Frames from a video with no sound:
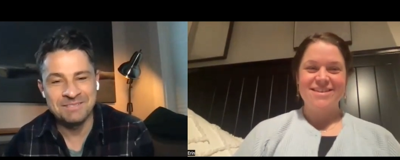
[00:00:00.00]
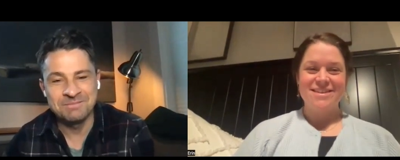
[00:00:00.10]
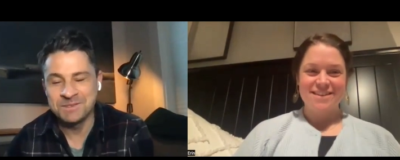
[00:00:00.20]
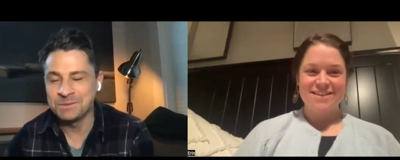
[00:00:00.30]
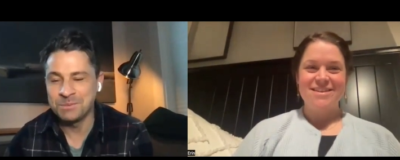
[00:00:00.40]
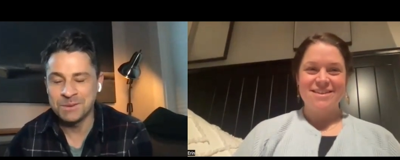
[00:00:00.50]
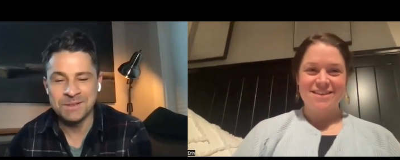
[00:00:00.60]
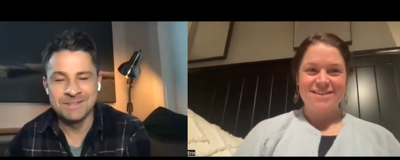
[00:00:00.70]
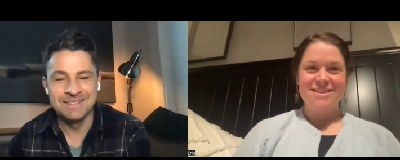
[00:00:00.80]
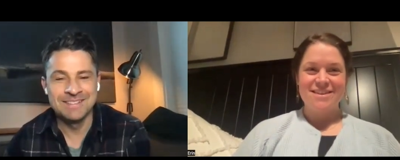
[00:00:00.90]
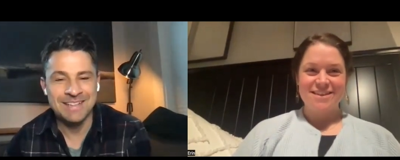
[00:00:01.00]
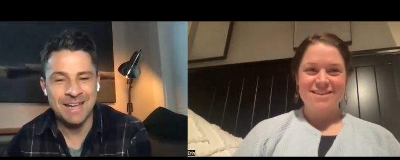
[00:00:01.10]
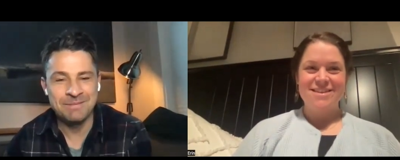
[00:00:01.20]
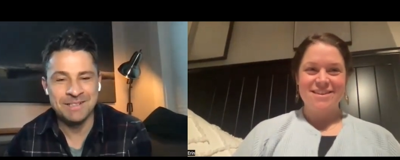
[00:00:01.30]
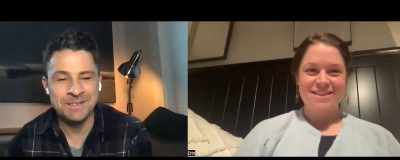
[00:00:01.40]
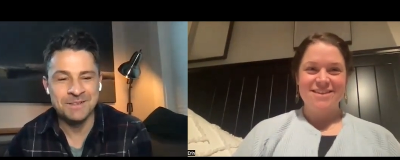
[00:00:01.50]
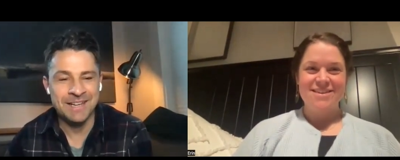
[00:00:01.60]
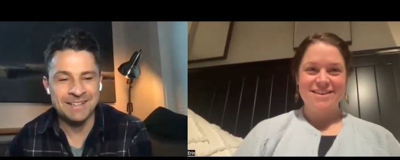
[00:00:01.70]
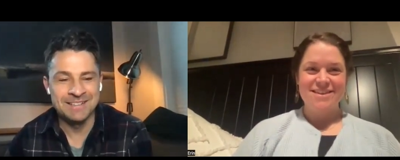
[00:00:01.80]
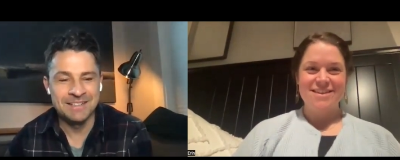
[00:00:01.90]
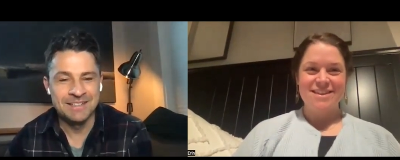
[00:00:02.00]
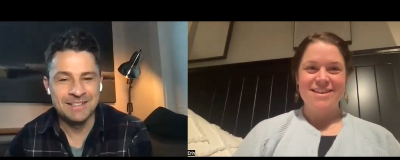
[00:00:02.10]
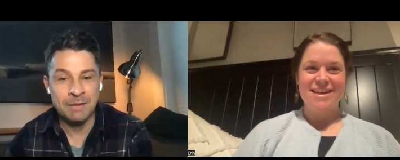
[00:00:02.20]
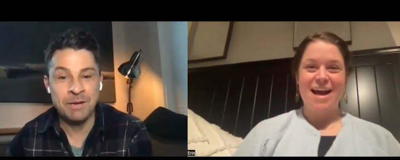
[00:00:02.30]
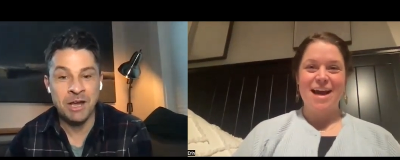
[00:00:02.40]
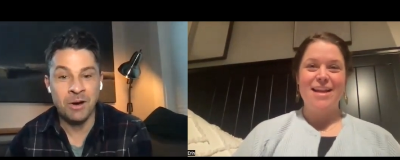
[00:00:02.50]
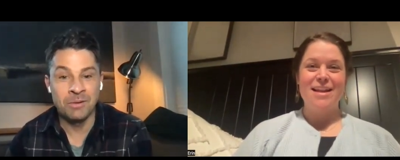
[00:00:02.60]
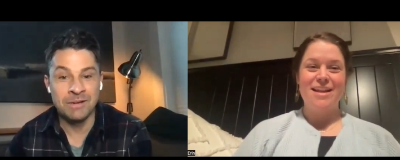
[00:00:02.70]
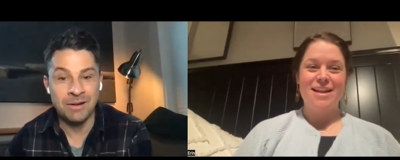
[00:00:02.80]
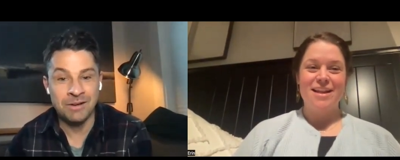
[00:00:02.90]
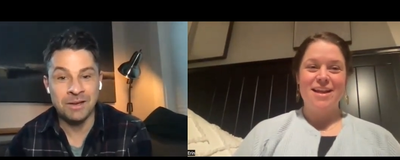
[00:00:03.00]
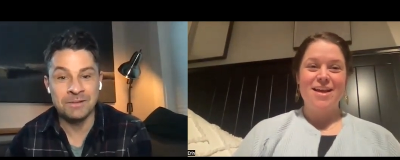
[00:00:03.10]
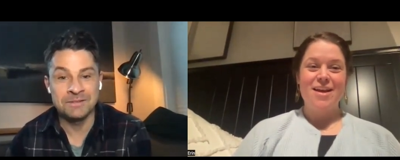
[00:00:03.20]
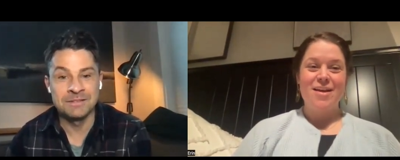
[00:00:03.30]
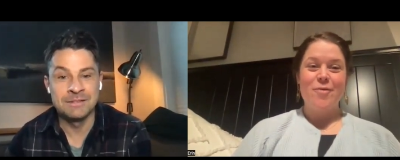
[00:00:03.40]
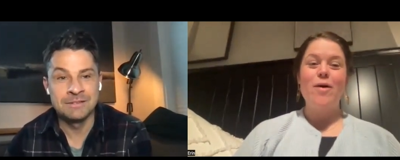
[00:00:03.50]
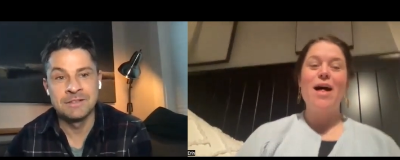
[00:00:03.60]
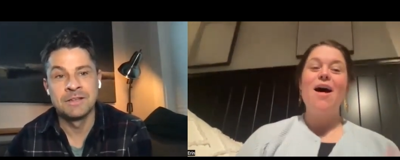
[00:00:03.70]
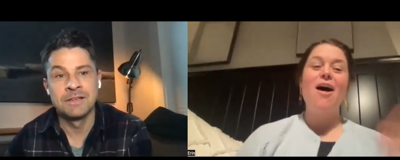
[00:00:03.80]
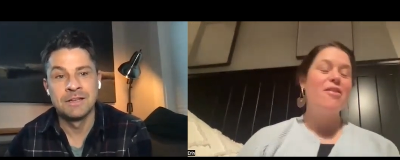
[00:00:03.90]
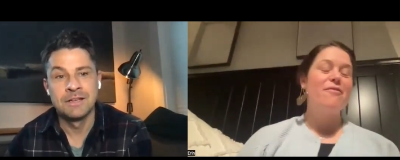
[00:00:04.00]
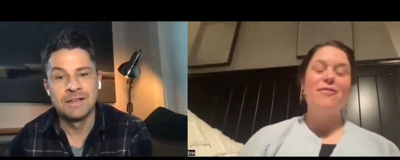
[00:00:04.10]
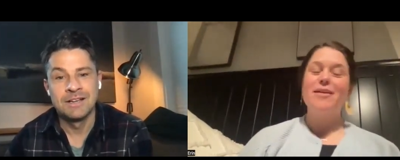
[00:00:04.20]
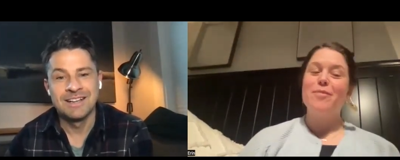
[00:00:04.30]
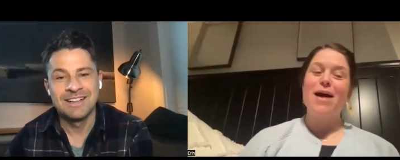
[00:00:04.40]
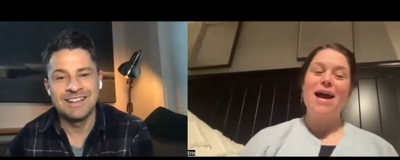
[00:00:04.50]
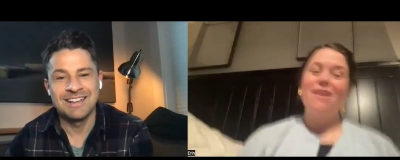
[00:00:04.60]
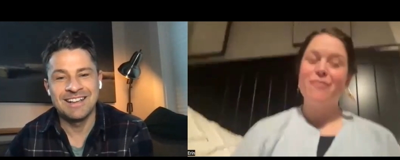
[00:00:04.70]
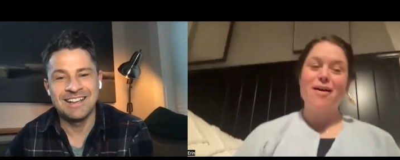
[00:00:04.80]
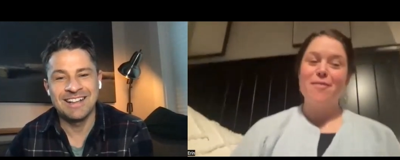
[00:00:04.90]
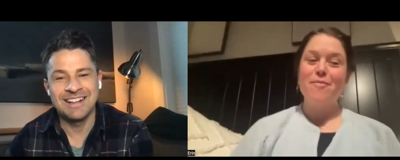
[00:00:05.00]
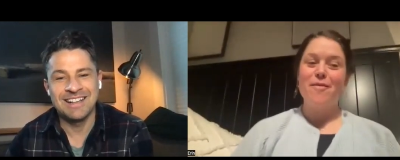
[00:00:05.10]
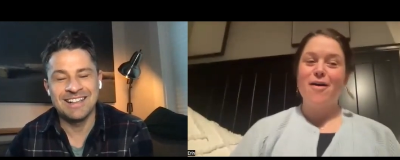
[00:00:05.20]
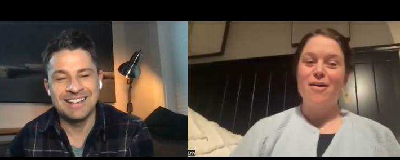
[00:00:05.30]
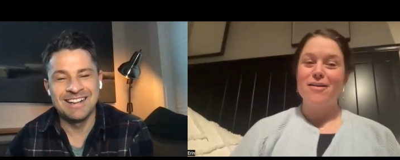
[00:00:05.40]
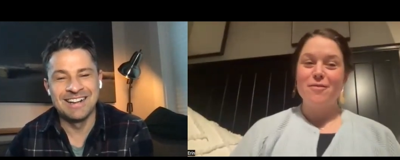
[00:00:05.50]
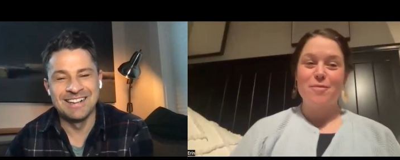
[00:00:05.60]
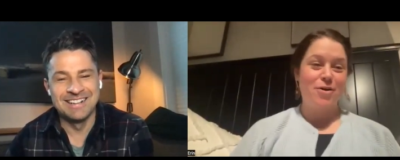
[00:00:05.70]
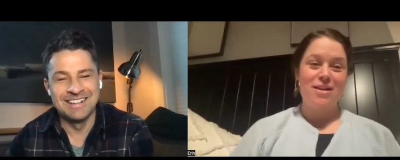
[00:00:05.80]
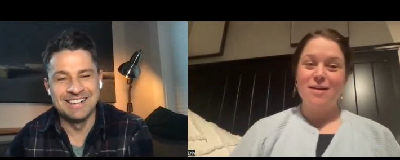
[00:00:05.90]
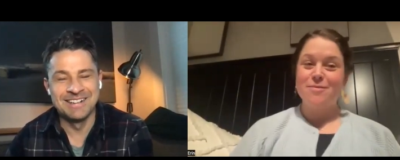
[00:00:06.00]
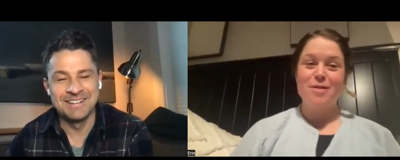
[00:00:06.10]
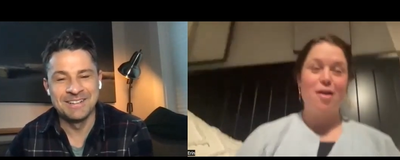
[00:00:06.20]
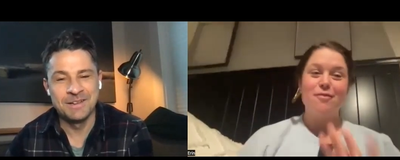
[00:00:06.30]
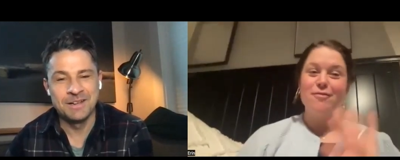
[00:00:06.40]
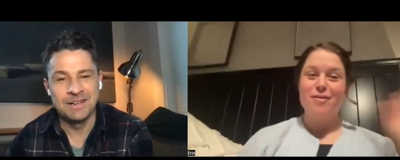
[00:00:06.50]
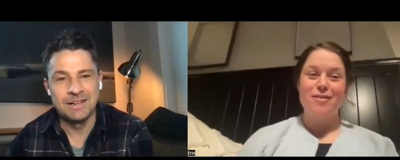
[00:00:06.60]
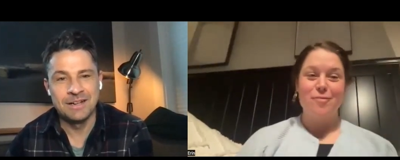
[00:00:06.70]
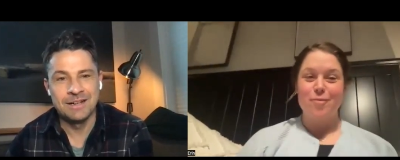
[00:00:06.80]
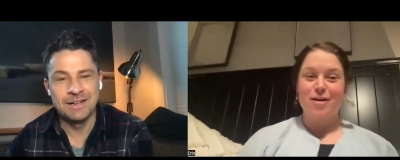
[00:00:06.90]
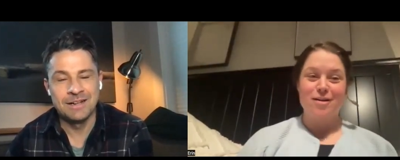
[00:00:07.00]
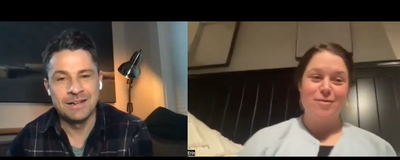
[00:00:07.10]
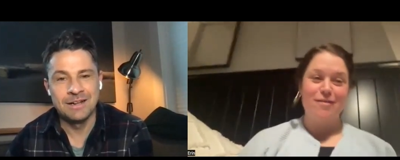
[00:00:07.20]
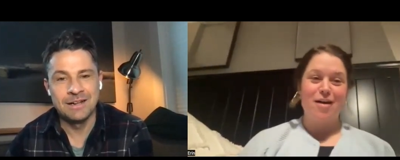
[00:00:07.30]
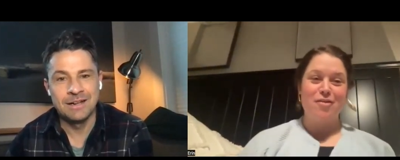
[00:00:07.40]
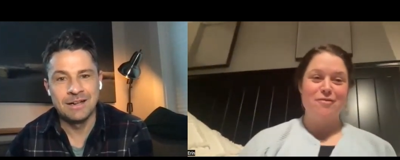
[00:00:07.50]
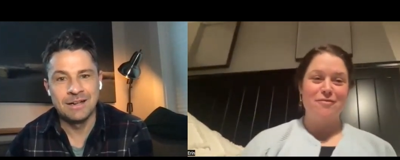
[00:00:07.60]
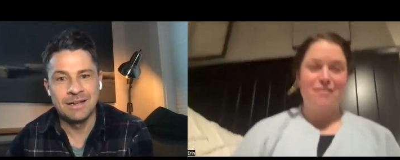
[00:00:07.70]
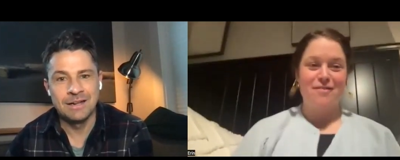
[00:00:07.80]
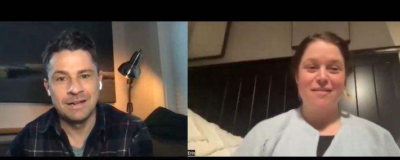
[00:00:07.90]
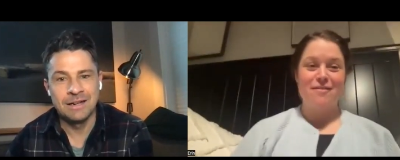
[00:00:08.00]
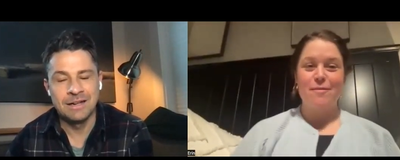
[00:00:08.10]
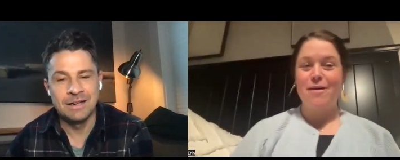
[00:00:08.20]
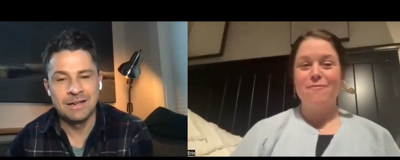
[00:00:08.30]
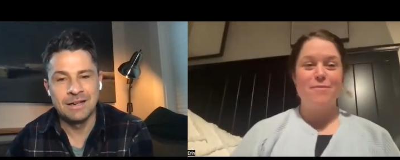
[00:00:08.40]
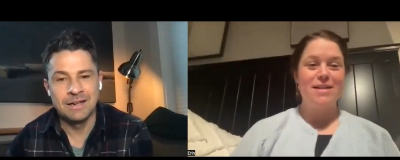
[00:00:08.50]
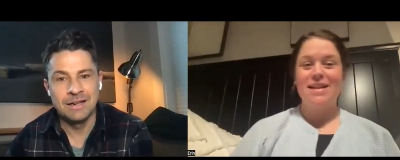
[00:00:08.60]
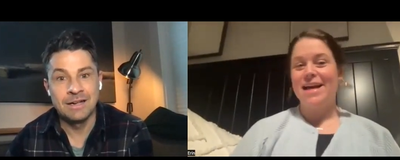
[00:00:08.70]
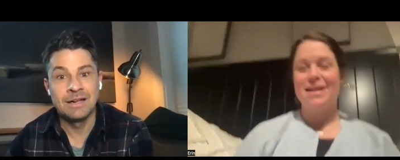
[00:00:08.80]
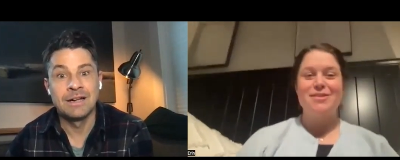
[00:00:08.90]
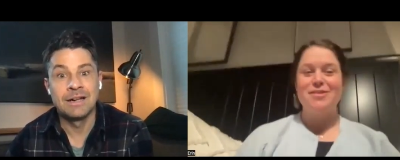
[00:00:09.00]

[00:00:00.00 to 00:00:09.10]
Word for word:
Speaker 1: I'm super happy to hear that. Let yeah. me know how it goes.
Speaker 2: Well, all the feedback from all of the book clubs all over the world, we have 150 of them, have been like